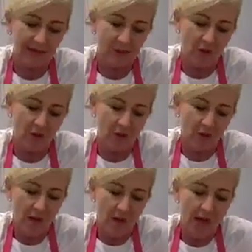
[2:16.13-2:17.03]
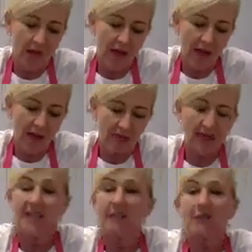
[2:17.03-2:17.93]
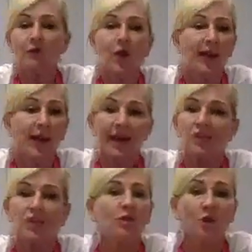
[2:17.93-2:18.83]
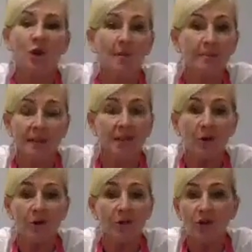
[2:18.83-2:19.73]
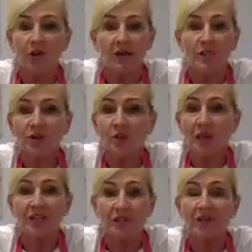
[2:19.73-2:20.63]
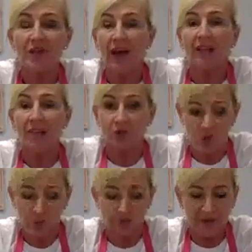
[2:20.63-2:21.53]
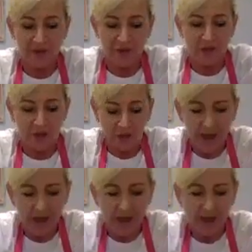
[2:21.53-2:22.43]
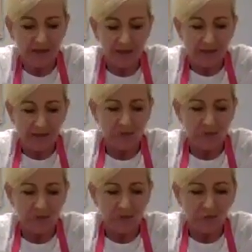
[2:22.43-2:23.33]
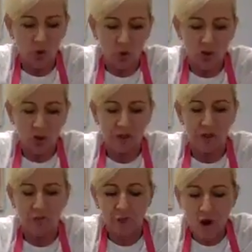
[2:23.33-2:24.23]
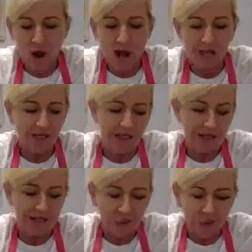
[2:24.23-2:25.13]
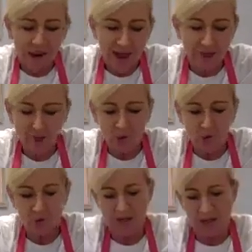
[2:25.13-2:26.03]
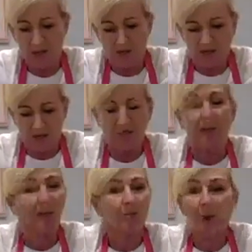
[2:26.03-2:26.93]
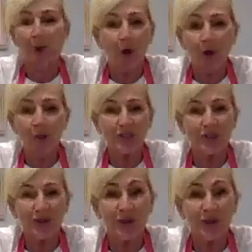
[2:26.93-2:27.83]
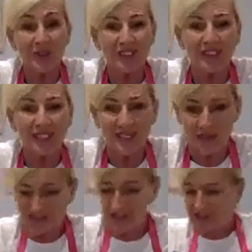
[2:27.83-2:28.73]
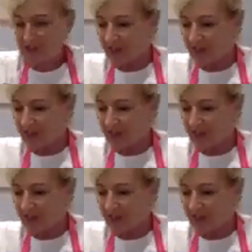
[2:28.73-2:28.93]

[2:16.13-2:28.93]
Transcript: So eggs, and if you've got eggs, there's not much you can't do with eggs. You can bake, you can cook, you can scramble, you can poach, all sorts of different things.